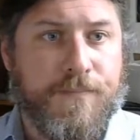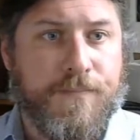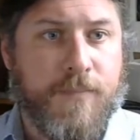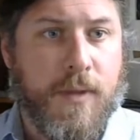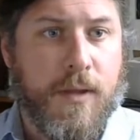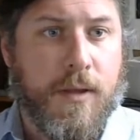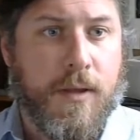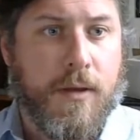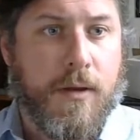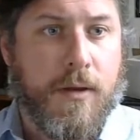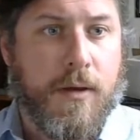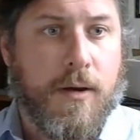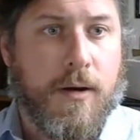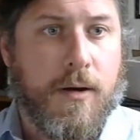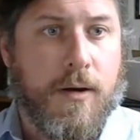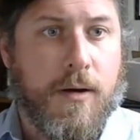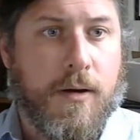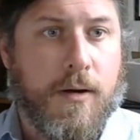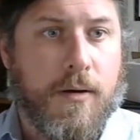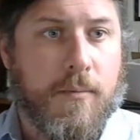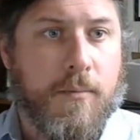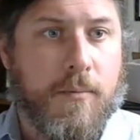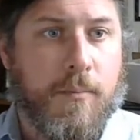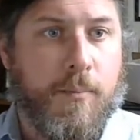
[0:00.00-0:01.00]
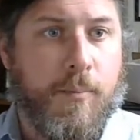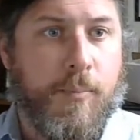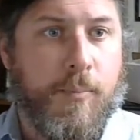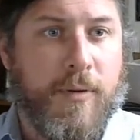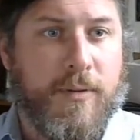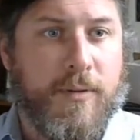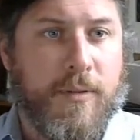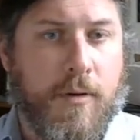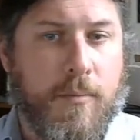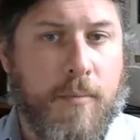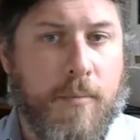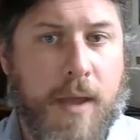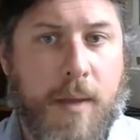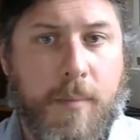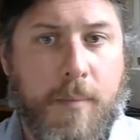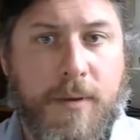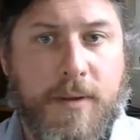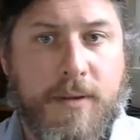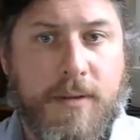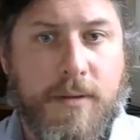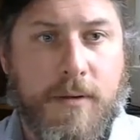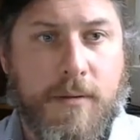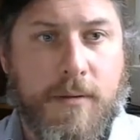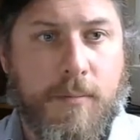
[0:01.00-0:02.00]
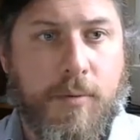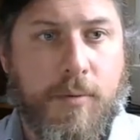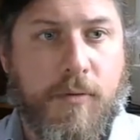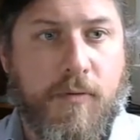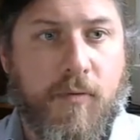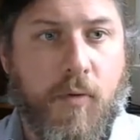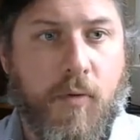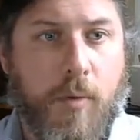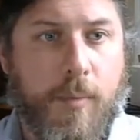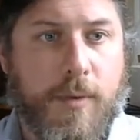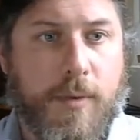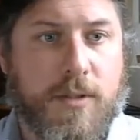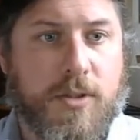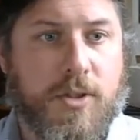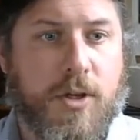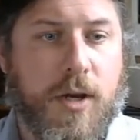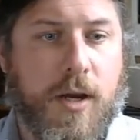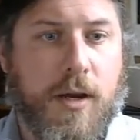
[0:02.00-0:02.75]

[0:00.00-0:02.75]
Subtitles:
but there may be some performance challenges.